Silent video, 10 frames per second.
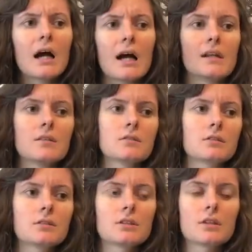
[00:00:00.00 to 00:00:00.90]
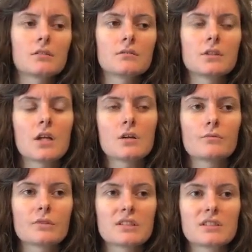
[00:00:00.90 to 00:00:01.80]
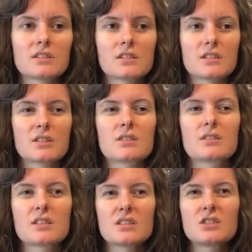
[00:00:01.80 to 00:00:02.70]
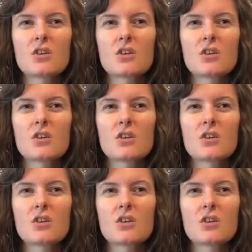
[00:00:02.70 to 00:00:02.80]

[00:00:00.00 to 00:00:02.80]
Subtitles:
And you know, it's